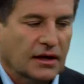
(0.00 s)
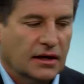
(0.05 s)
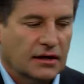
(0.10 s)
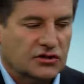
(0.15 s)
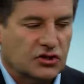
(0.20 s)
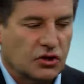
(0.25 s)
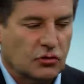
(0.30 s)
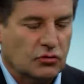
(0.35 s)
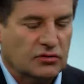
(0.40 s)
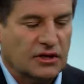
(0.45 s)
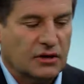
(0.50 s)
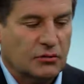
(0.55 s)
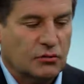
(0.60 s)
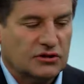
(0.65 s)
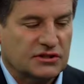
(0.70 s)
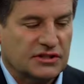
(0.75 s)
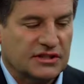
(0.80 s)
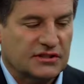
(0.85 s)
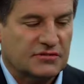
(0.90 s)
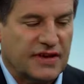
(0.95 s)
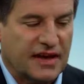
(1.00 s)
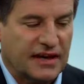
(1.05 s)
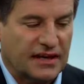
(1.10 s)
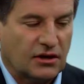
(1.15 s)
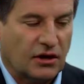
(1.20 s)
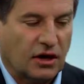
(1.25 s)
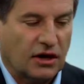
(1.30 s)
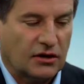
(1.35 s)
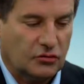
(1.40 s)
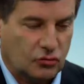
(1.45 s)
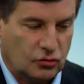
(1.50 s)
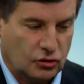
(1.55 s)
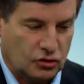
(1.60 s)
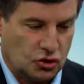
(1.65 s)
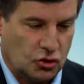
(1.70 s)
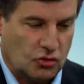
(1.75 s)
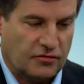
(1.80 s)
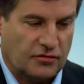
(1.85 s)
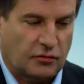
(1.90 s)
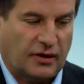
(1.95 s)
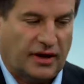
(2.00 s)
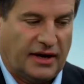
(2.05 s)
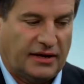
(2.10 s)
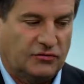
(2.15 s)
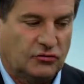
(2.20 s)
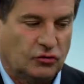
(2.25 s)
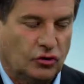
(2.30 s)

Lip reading: So there was this very high crossover rate,